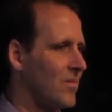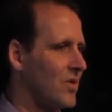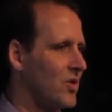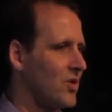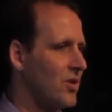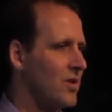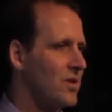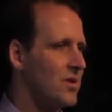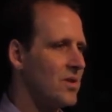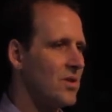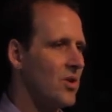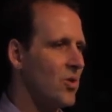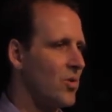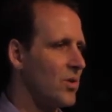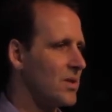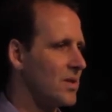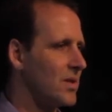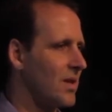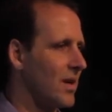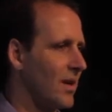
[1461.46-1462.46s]
Just
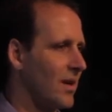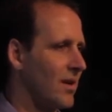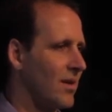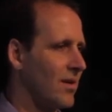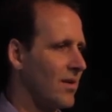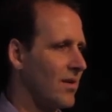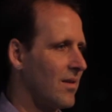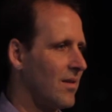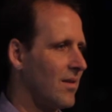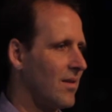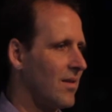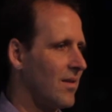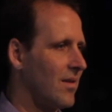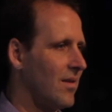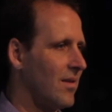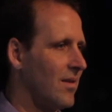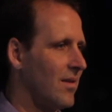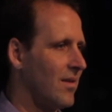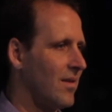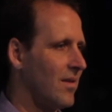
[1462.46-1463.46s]
noticing
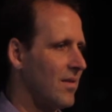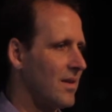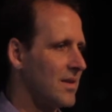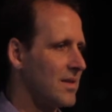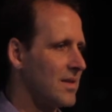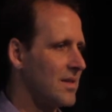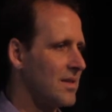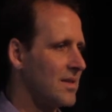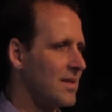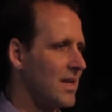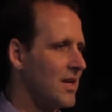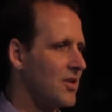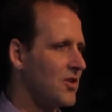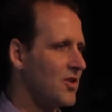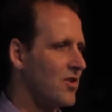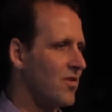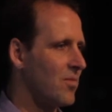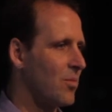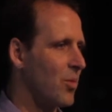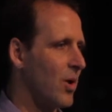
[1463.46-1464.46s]
the
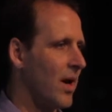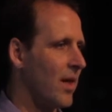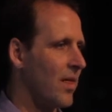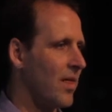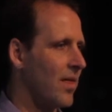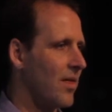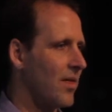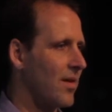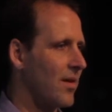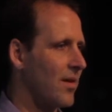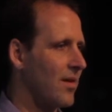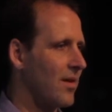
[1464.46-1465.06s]
sensation of breath,